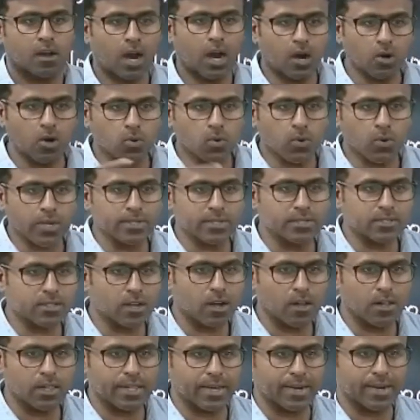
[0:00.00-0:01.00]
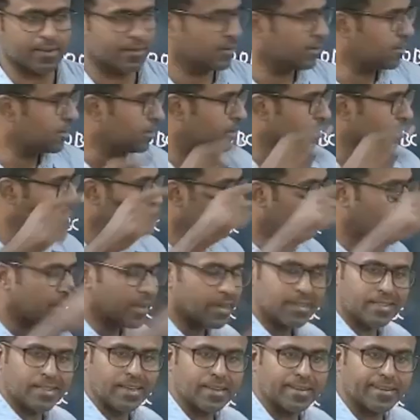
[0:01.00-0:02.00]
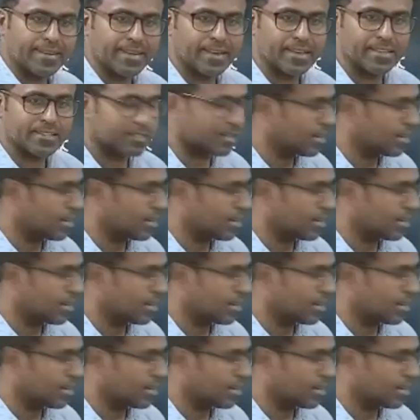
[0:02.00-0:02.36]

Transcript: How do I solve that? Vedic age,